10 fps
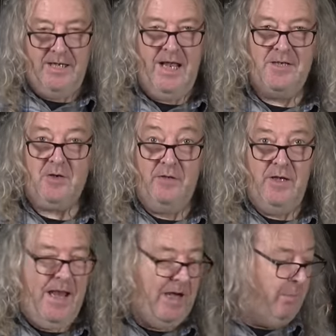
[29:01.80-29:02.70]
That's on the
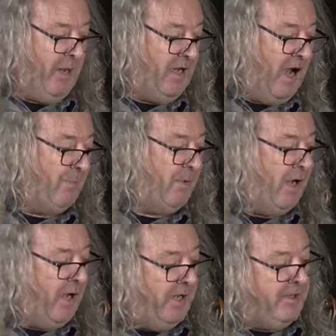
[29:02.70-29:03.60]
neck pickup,
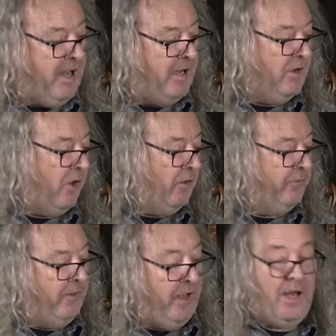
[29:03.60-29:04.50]
and then
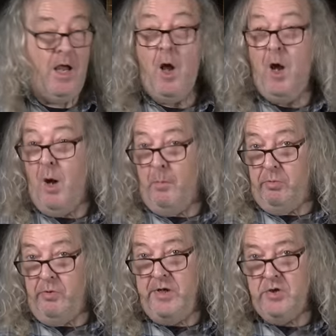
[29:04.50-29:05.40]
on the
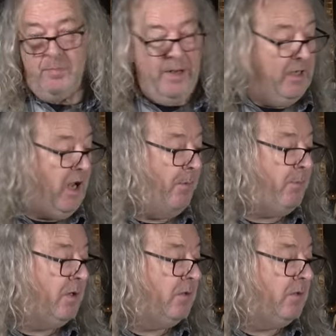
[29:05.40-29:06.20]
bridge pickup.